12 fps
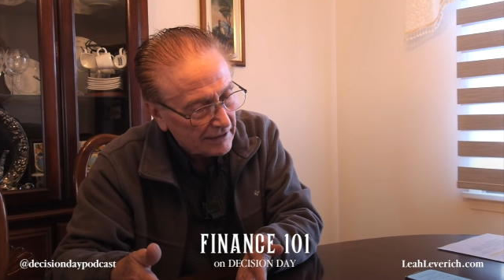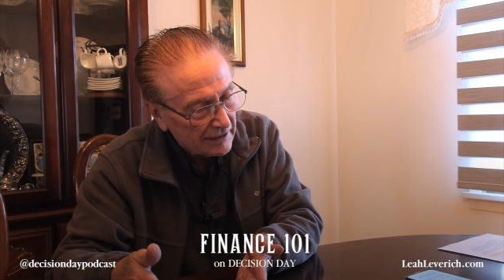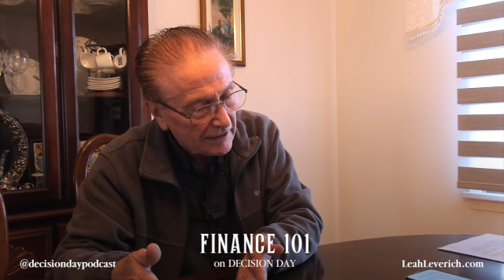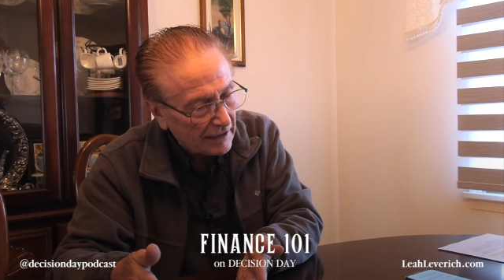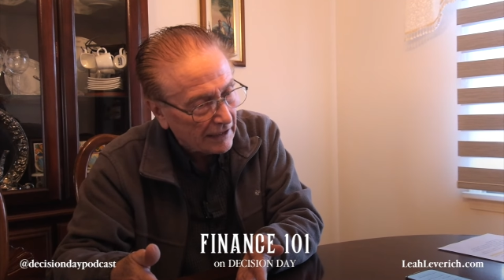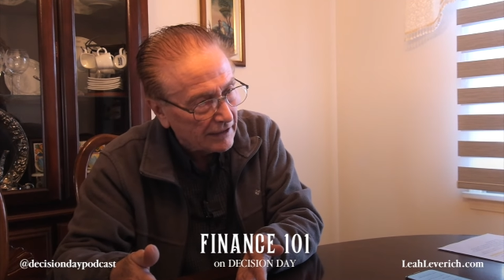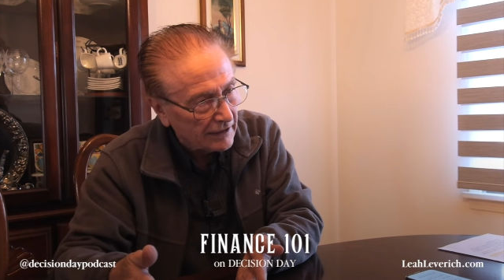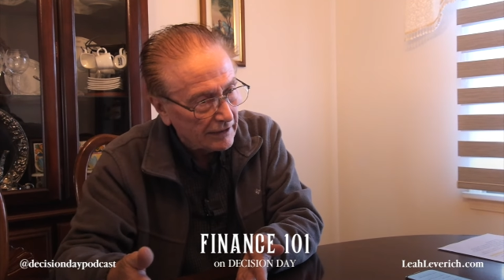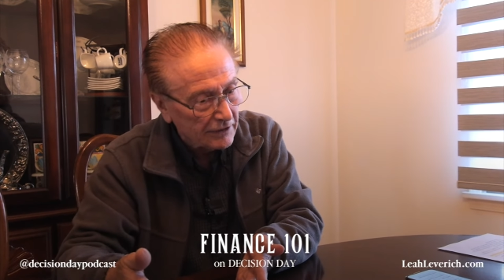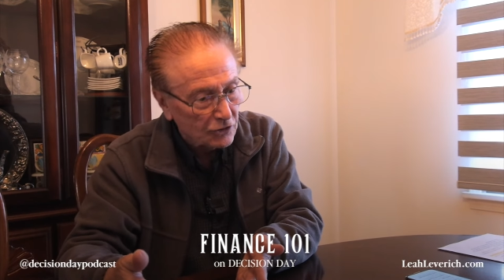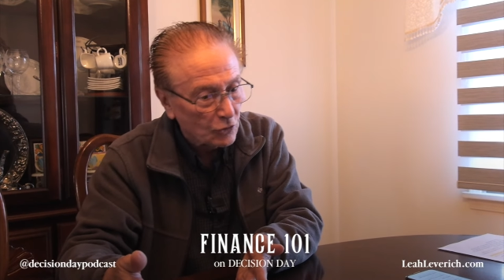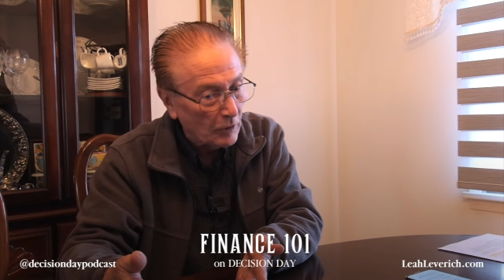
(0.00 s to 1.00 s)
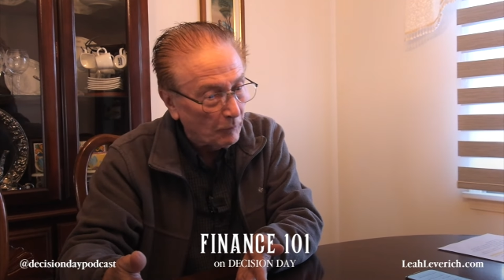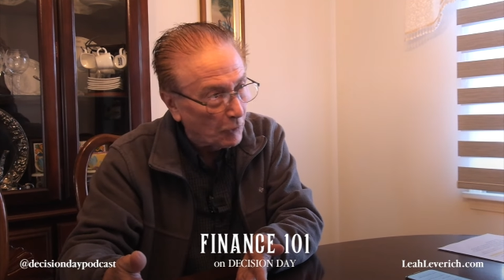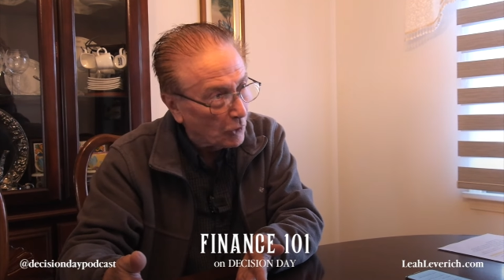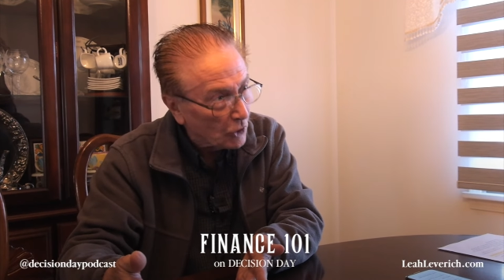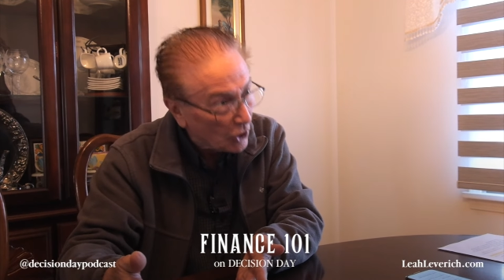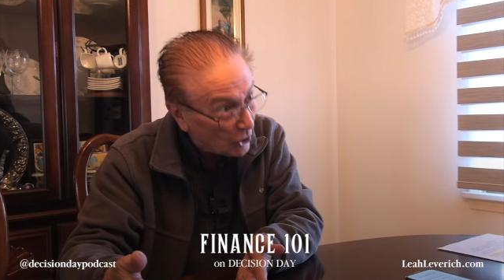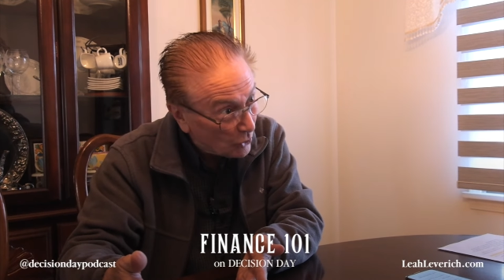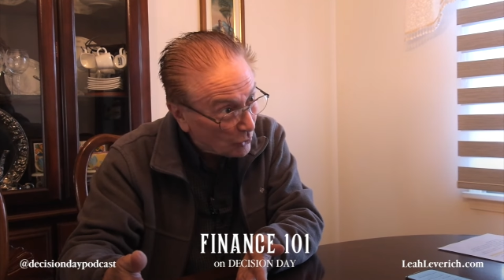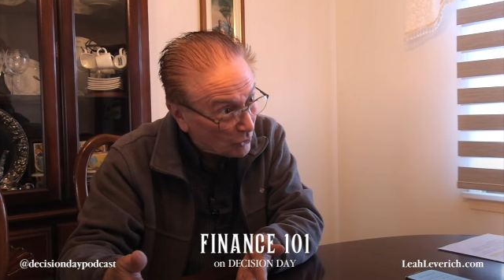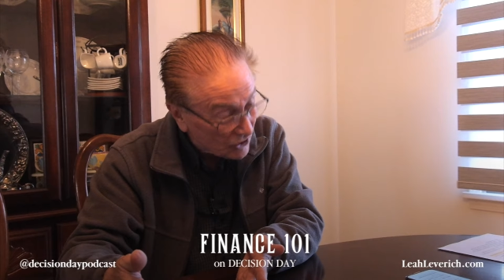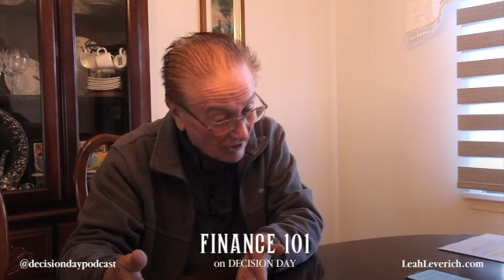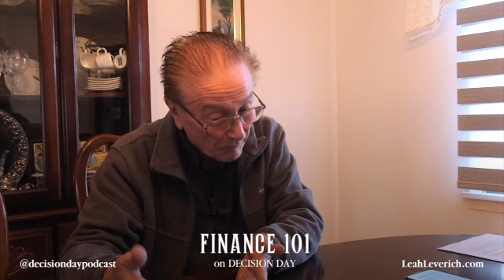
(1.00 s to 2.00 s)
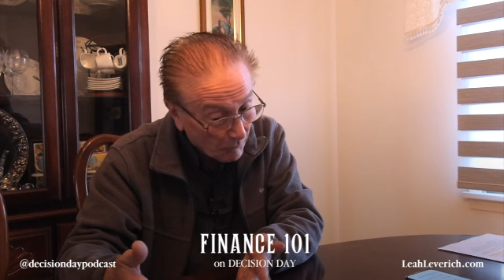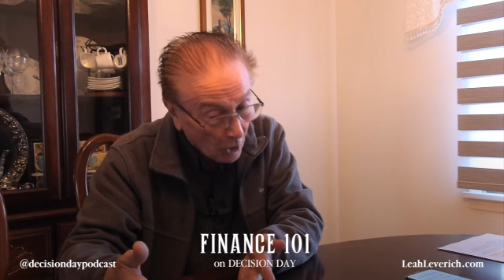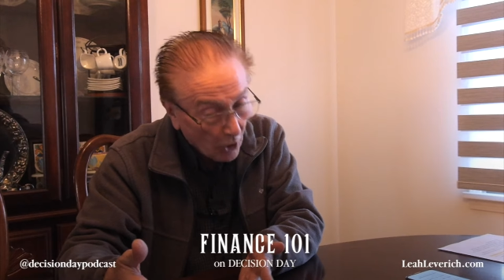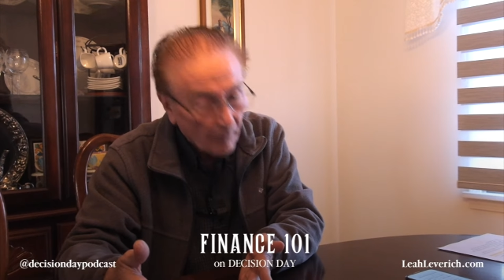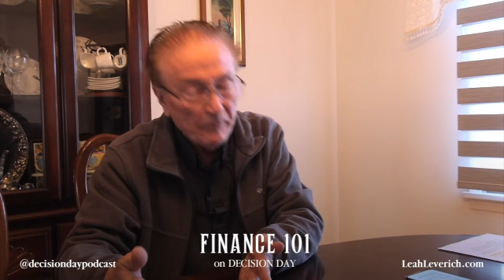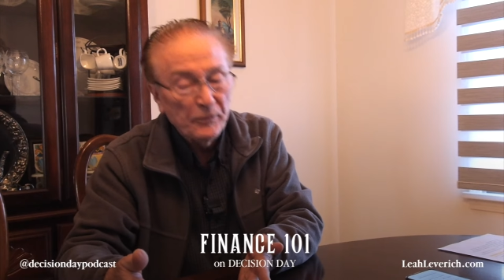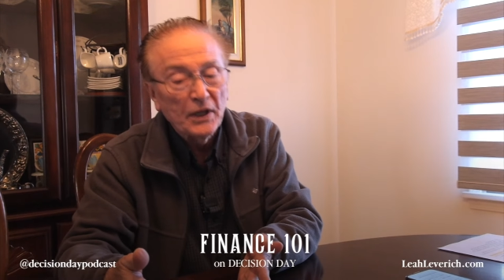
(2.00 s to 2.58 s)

like triple Q symbol,